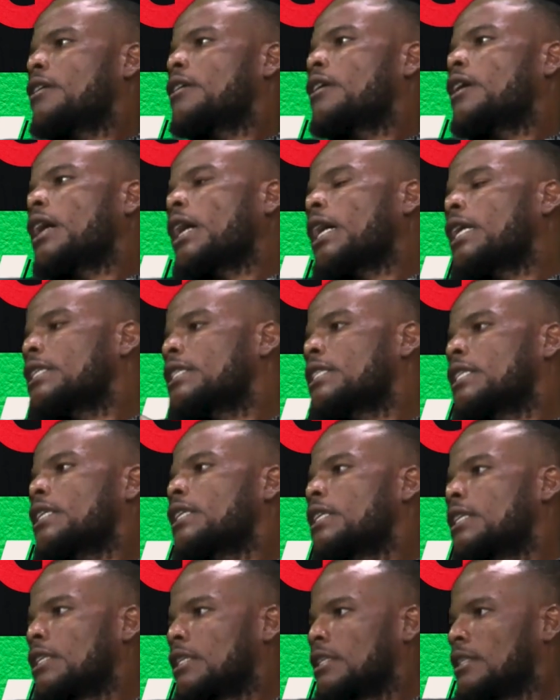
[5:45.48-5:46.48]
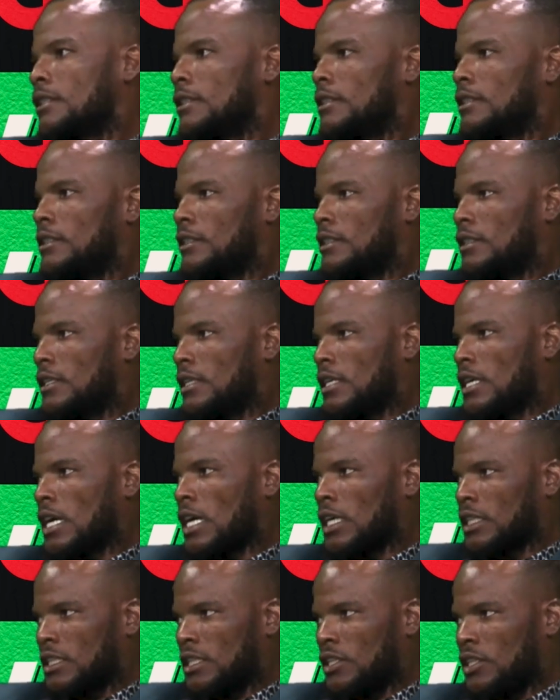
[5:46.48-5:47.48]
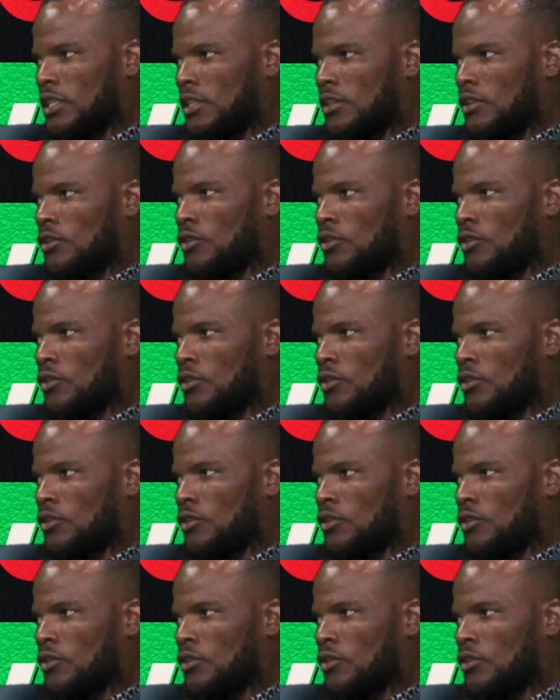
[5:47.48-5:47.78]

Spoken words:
until at the